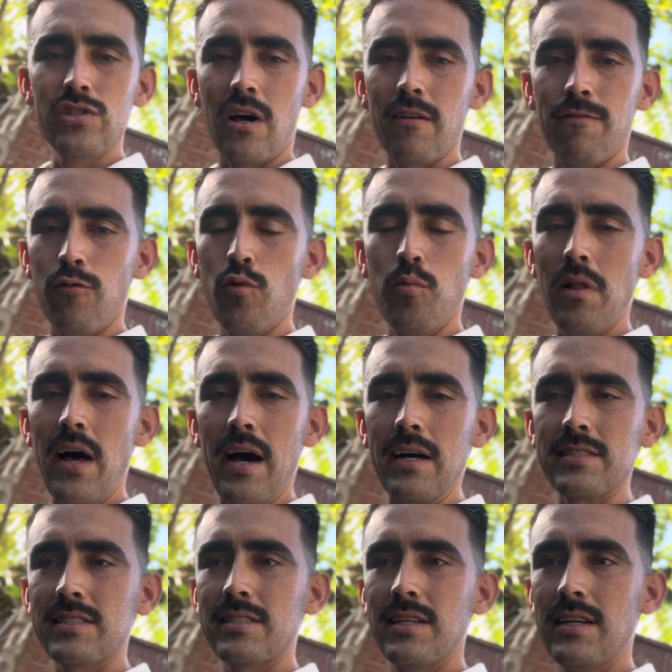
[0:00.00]
on full
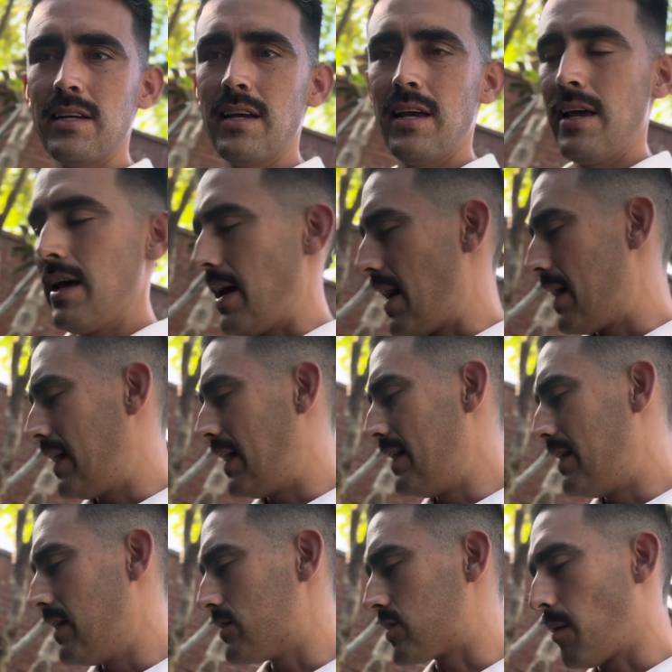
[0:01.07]
blast. And
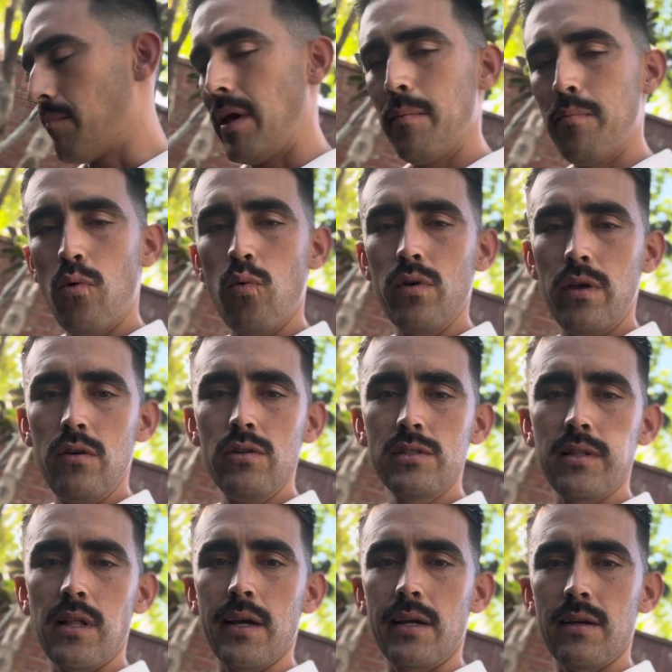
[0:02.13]
some people will
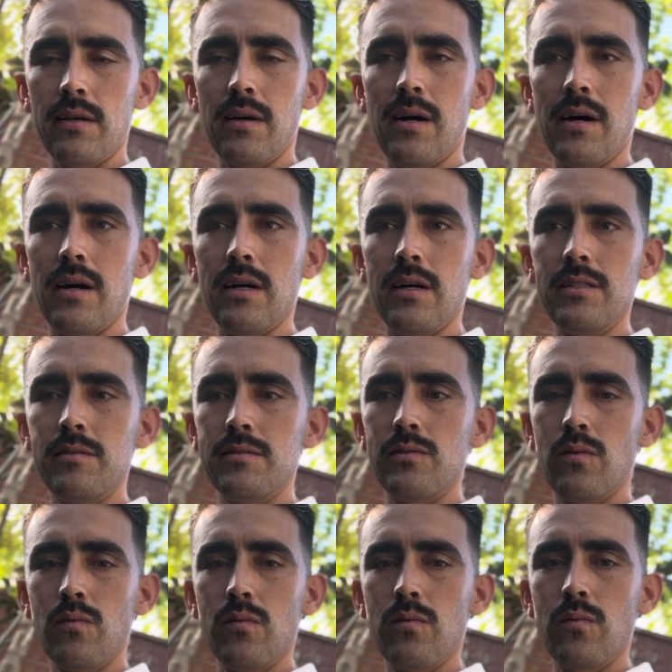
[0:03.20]
use like
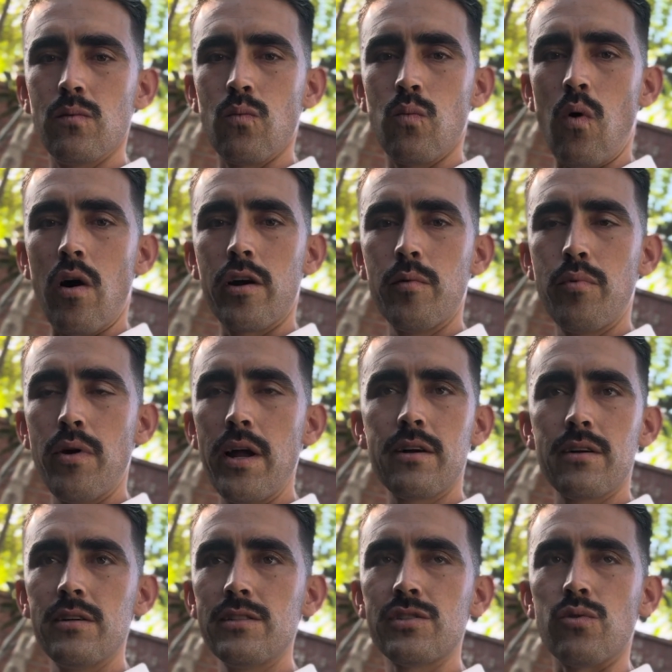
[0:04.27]
water
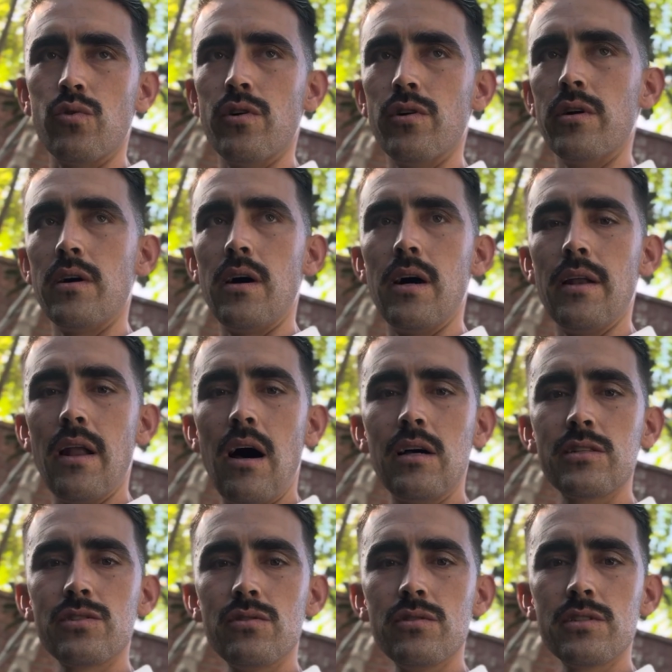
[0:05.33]
breakers or
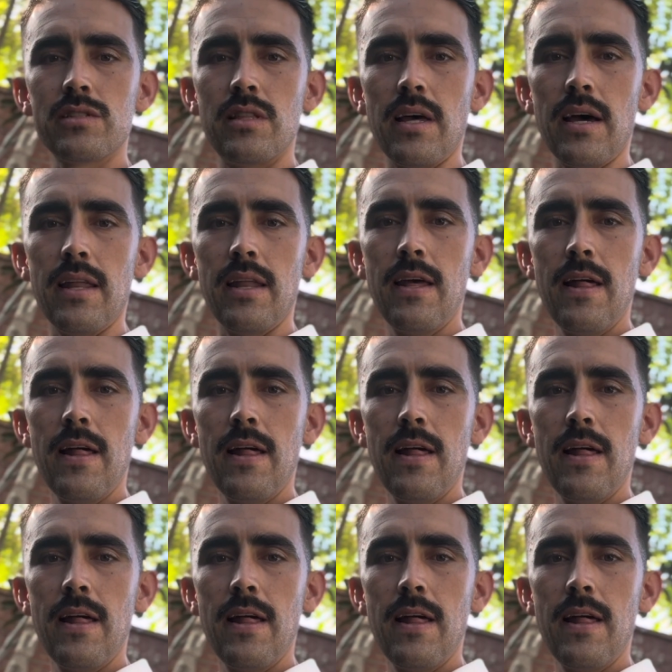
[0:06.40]
nozzles that